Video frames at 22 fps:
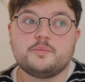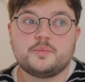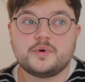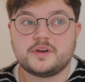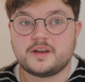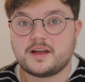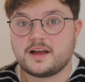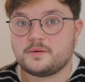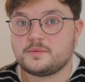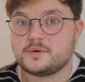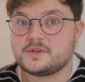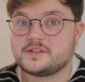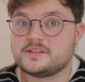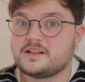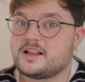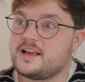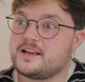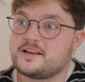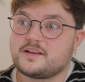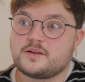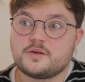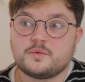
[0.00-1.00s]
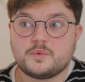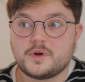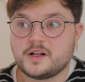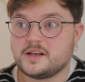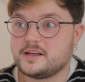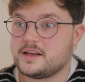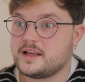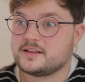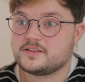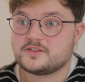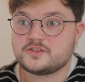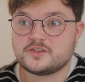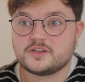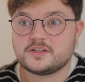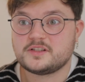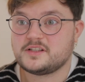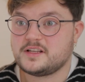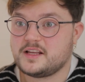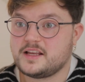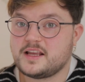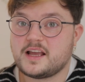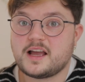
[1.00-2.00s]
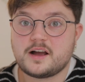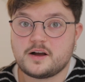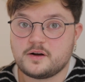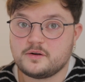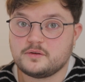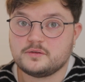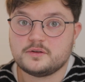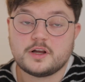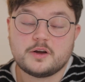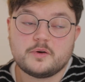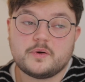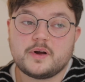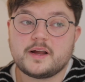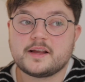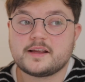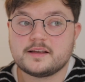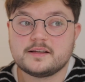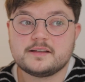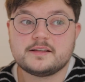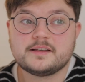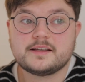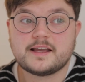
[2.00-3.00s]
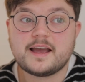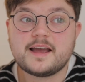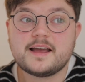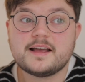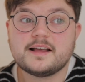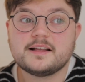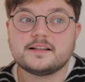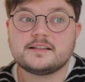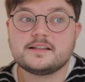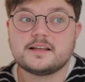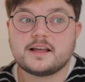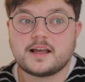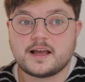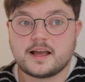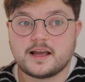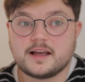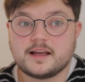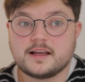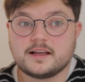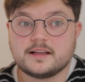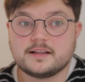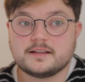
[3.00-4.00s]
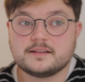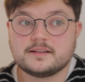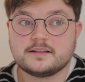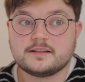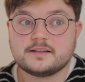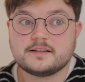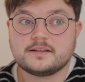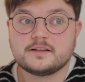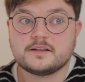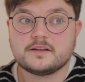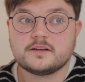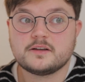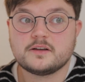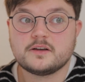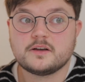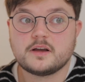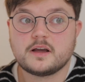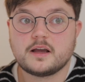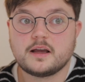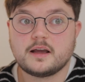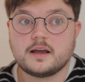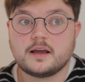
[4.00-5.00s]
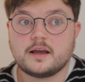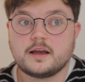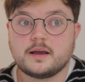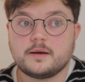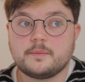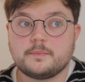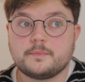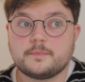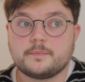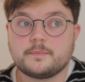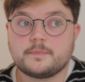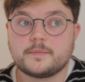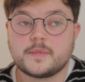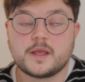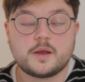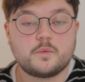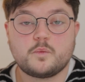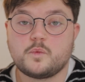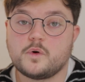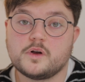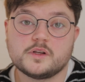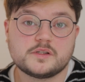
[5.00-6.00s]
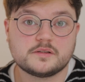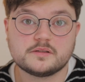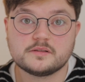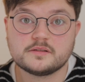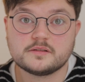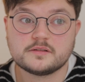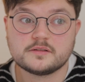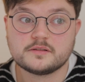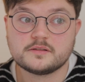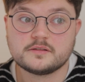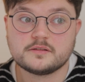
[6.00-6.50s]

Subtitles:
But I was like, well, let's just see how low I can get, and it wasn't